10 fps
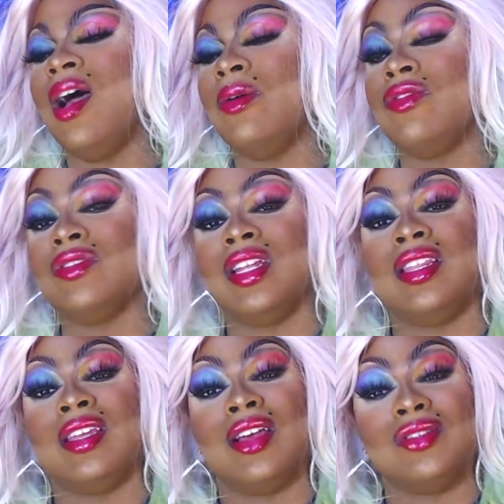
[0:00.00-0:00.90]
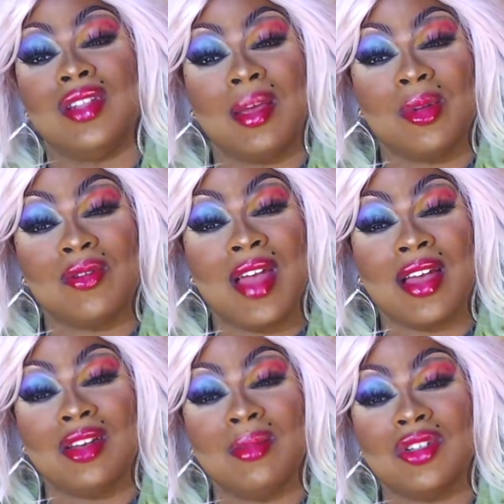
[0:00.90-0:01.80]
If there's anything else you'd like me to
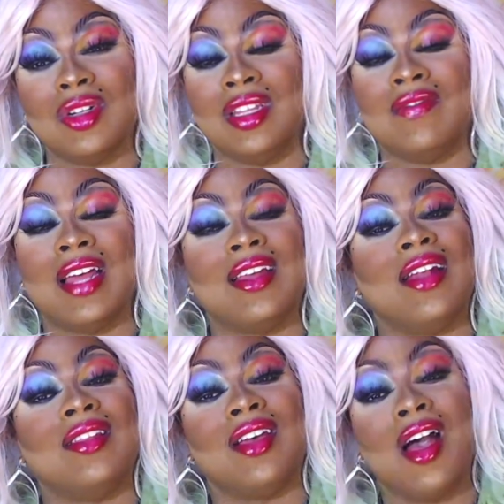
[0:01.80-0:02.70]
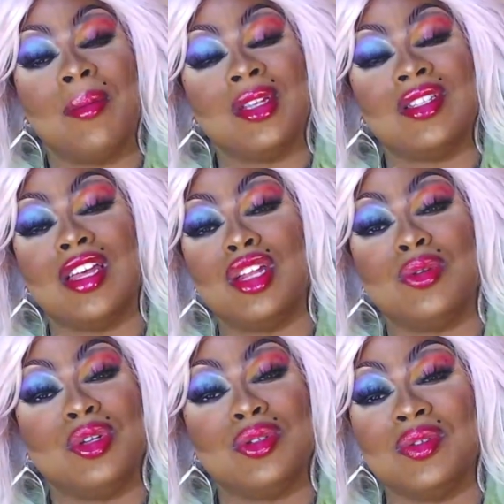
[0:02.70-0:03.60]
react to, be sure to leave that down in the comments. I'll get
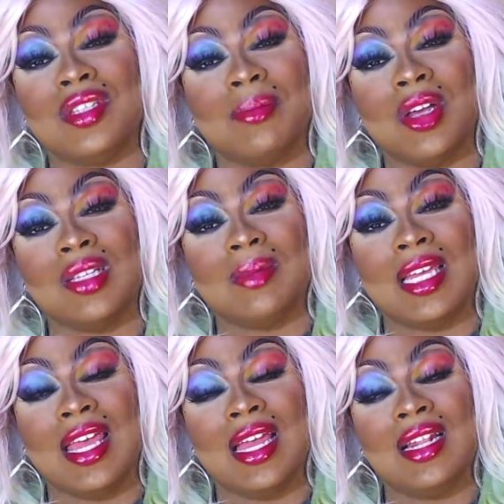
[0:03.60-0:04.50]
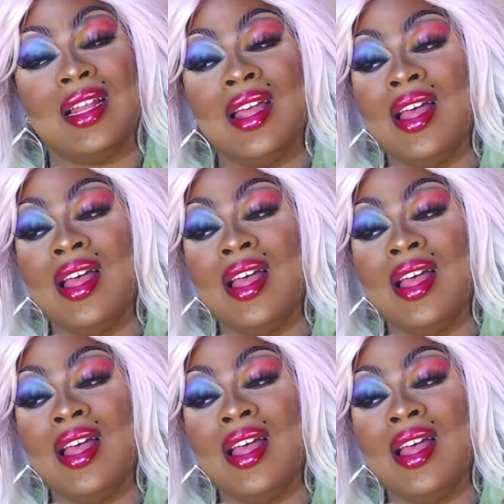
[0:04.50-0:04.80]
to it as soon as I possibly can.